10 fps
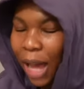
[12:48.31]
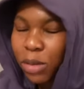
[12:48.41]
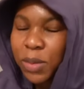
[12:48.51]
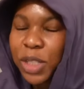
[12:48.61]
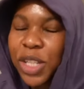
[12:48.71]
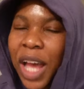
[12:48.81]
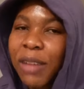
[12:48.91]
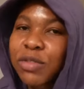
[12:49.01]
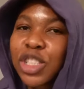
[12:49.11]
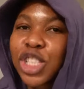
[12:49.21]
I was meant to
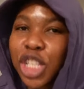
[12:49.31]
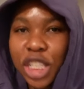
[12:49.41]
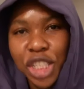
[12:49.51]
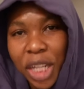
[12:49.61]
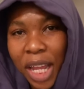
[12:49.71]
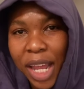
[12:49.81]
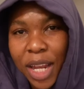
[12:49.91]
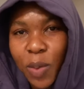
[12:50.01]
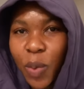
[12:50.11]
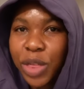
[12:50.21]
have jerk
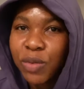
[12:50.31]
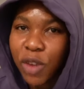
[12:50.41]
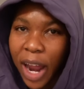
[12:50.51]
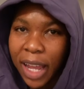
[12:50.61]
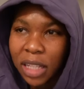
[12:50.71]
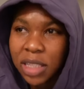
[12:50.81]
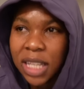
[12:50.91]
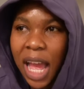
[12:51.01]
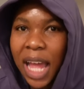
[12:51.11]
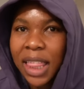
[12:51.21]
chicken with
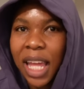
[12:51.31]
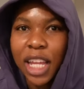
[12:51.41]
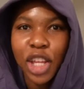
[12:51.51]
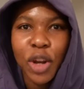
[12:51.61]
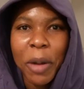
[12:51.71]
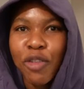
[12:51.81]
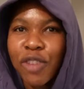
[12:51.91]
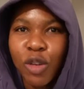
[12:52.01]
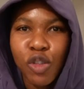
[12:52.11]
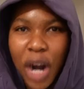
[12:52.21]
rice and like, you know, my
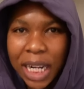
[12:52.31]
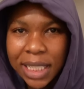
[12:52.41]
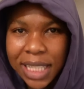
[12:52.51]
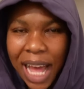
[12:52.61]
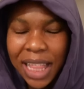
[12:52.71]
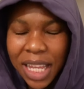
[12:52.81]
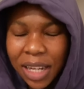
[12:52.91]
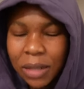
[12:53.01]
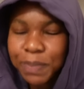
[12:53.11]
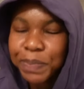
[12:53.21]
little rice salad.